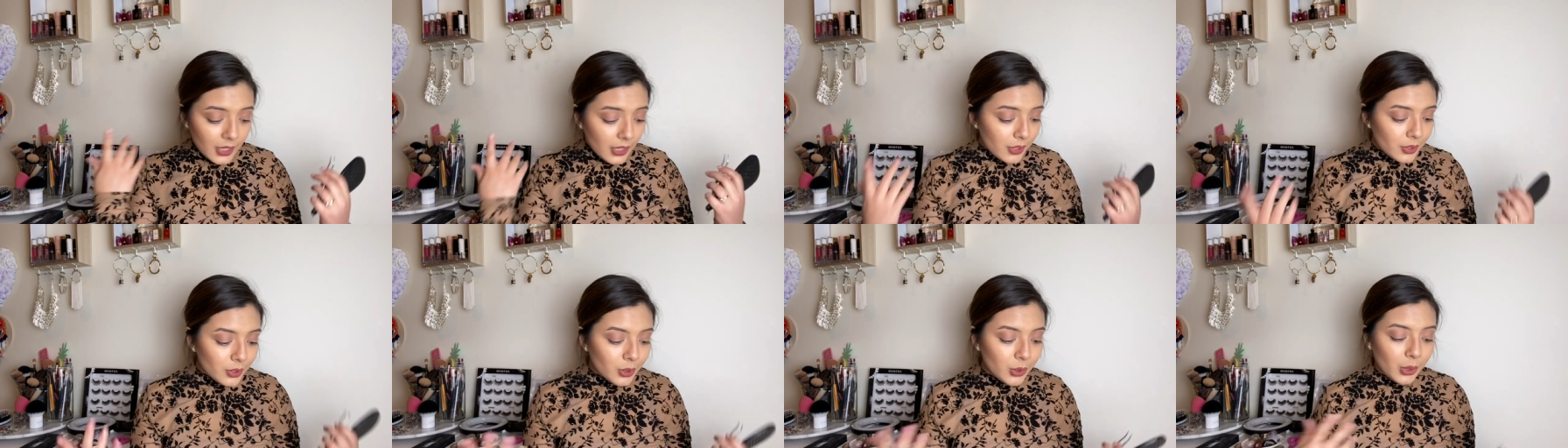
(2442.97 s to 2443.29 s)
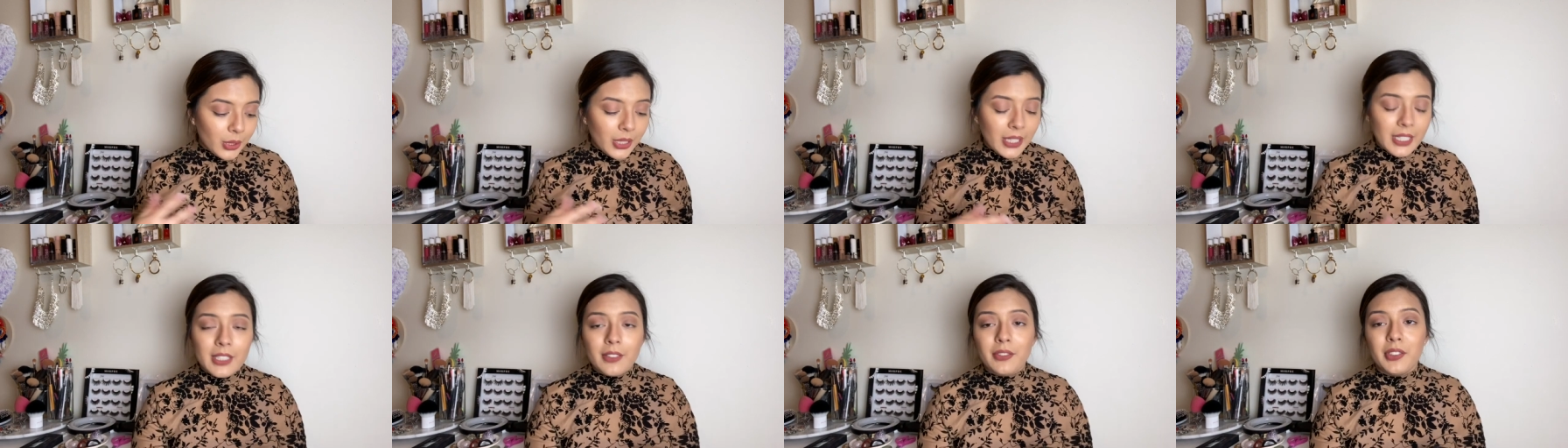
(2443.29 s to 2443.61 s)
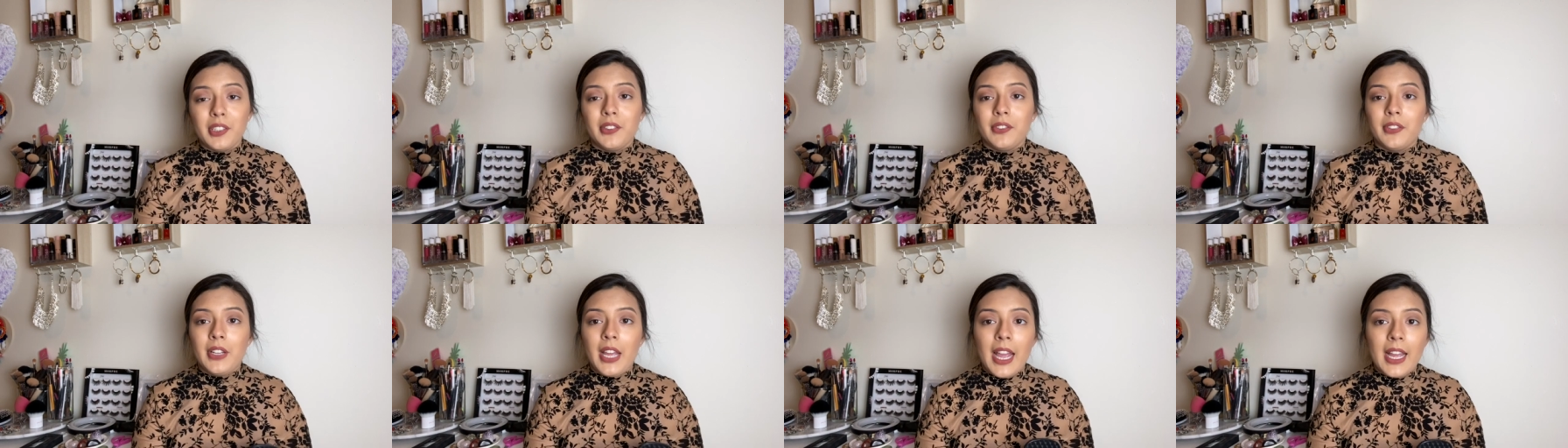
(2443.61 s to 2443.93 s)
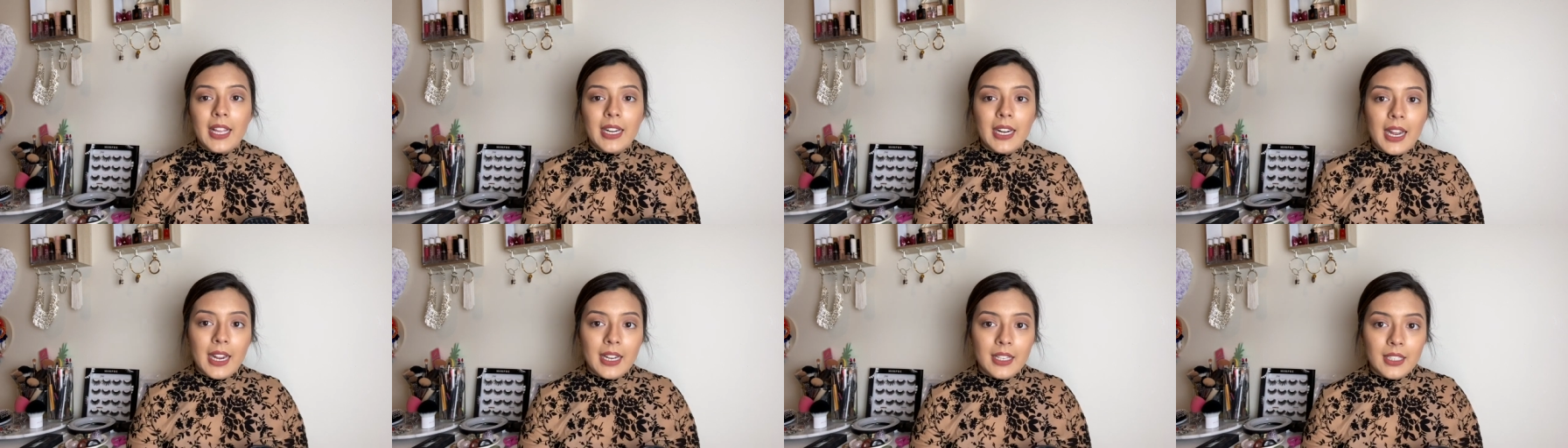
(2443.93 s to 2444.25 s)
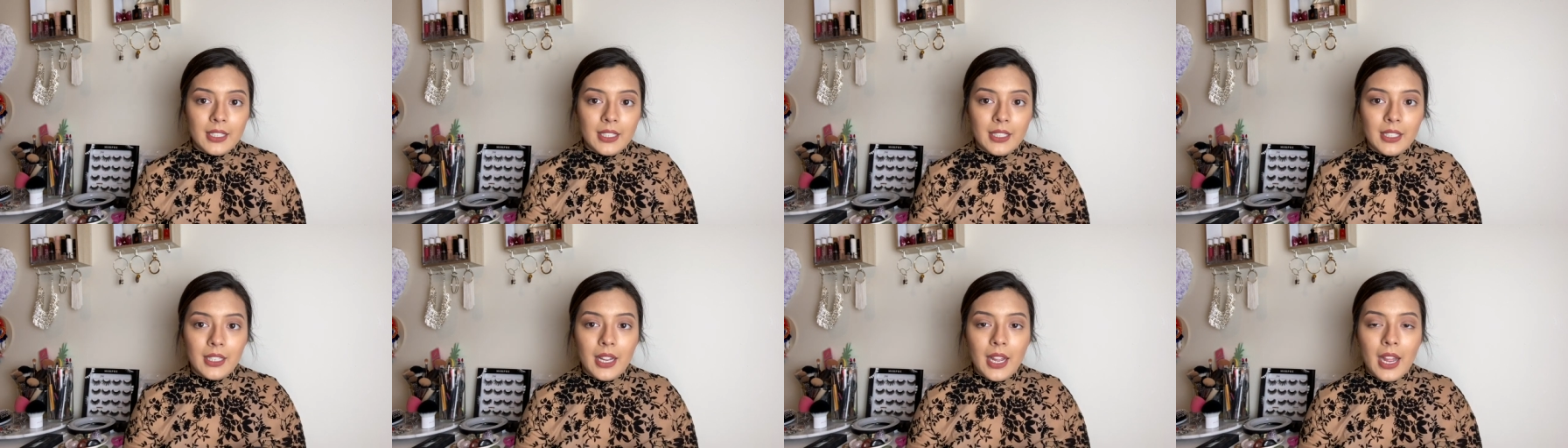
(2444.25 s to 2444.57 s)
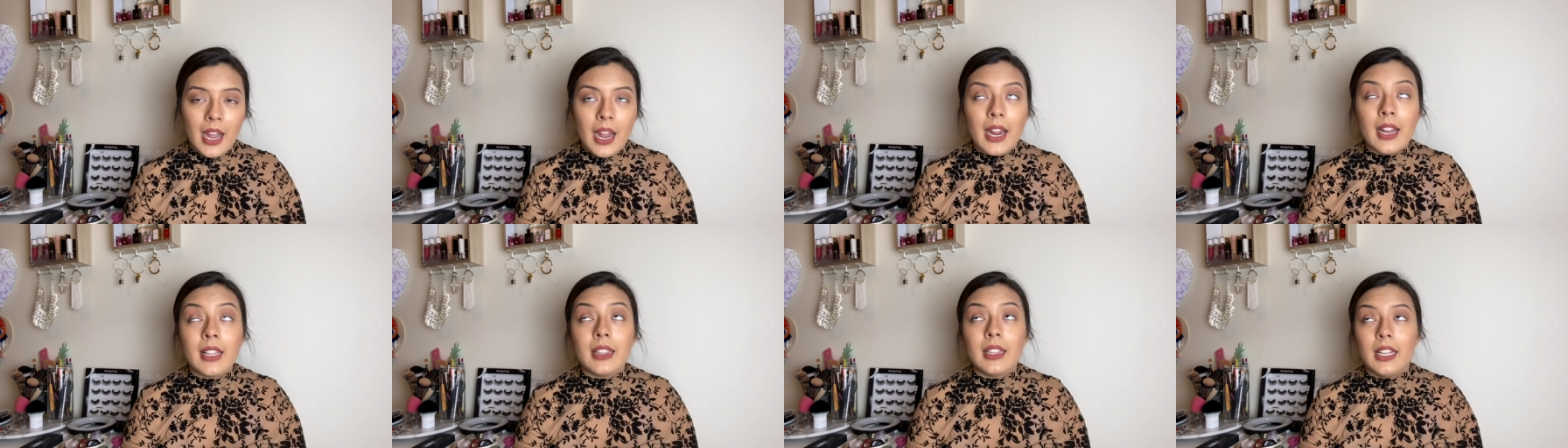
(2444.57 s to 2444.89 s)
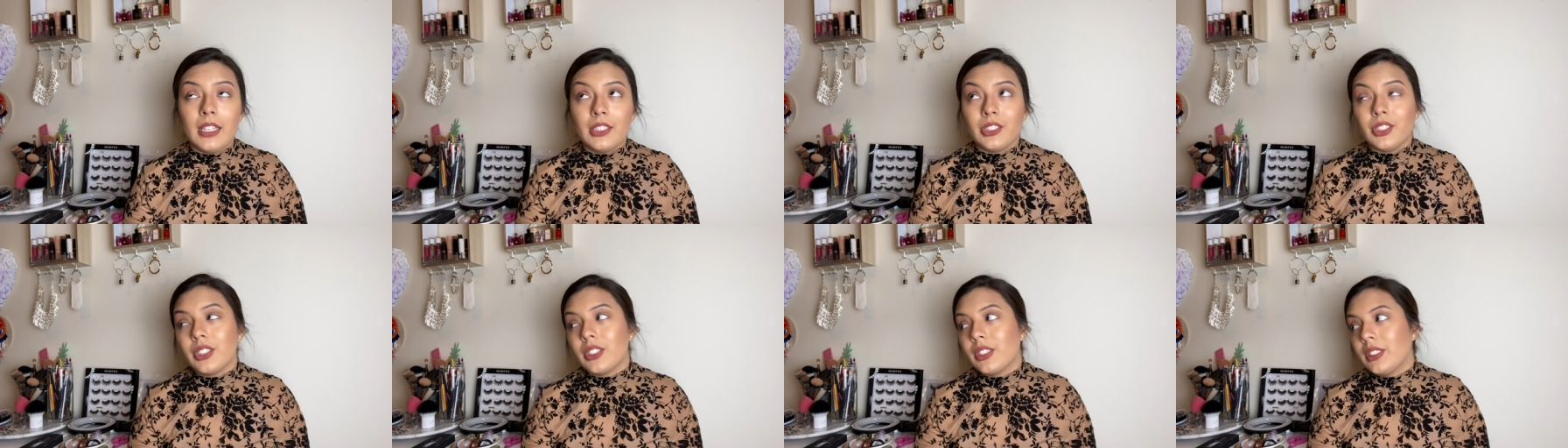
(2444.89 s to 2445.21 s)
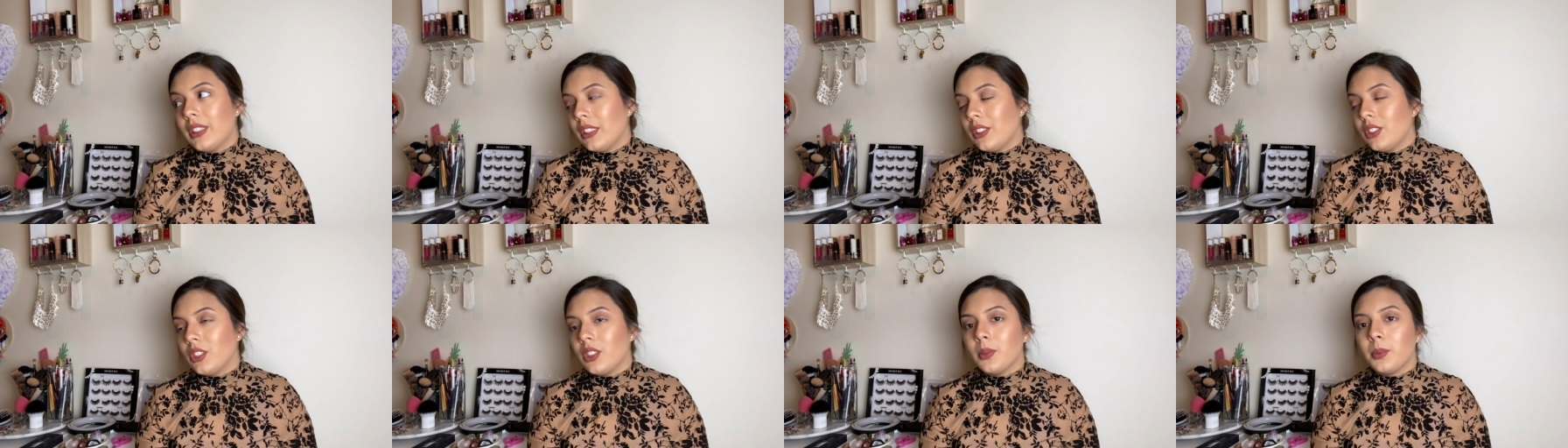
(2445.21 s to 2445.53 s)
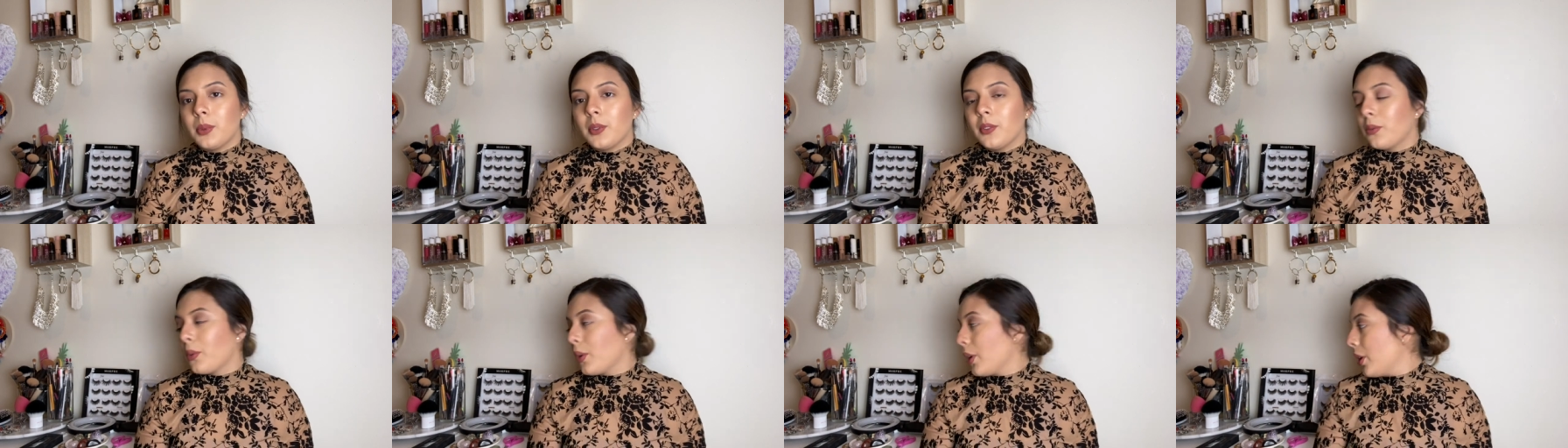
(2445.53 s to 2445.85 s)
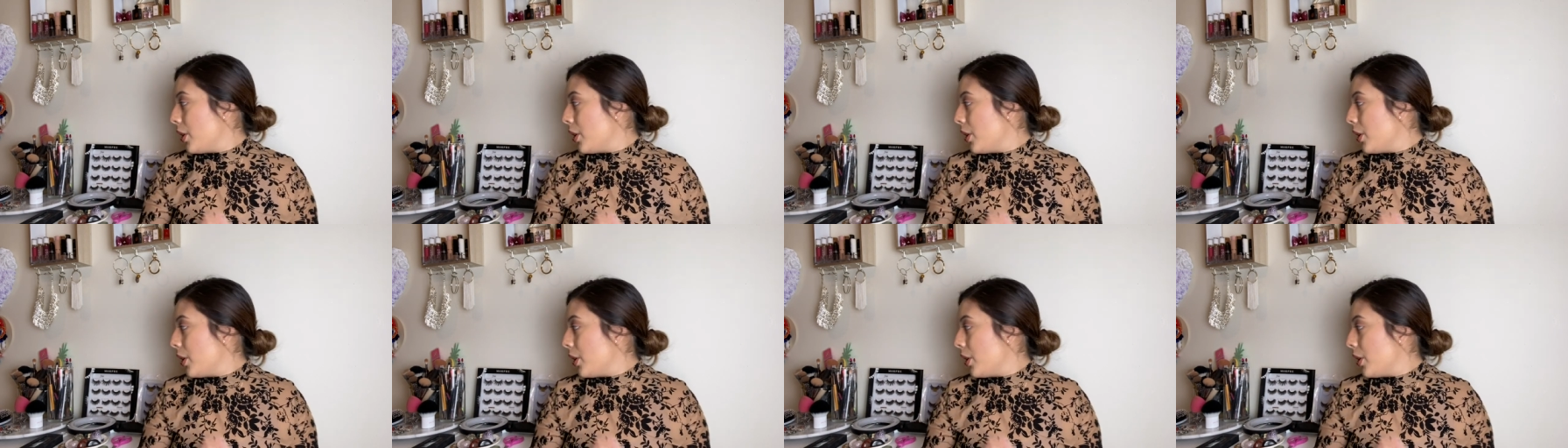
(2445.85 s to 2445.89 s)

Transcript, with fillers: so again, if you've had eyel eyelash extensions before,